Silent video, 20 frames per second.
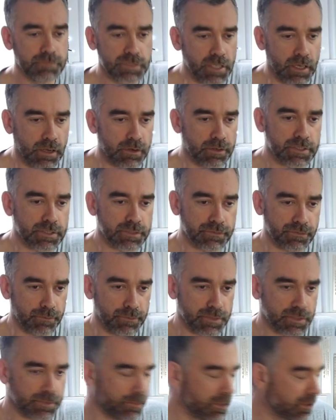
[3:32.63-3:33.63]
seat harnesses
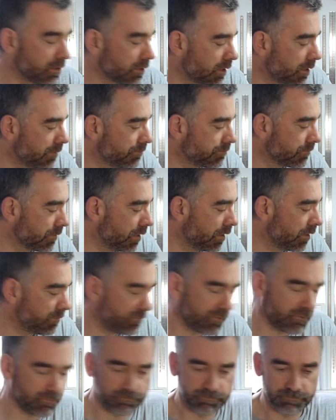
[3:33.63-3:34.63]
from a spare kit,
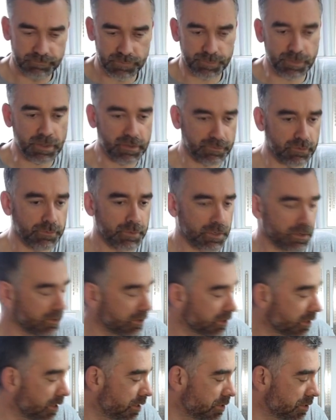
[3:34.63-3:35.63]
spare from
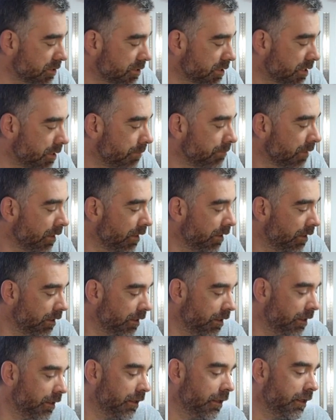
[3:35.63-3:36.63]
another kit I should say.
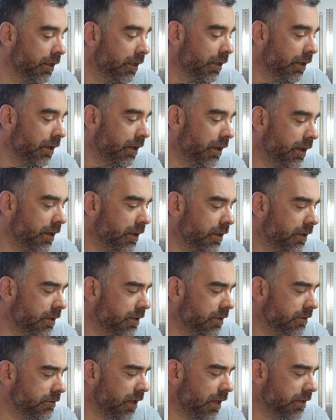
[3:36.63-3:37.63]

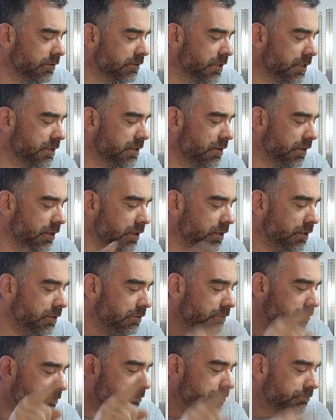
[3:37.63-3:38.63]
I did
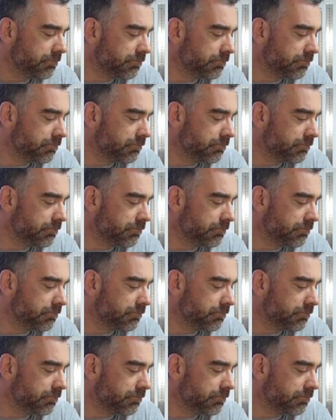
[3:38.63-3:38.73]
the